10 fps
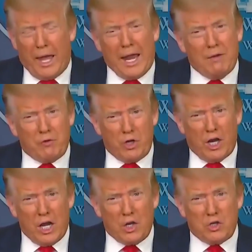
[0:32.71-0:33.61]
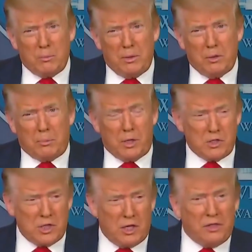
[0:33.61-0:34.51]
And I'm very honored to be your
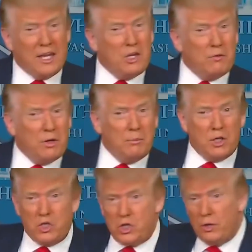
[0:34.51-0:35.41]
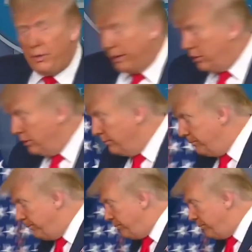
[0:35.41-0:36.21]
president. Thank you very much. Thank you.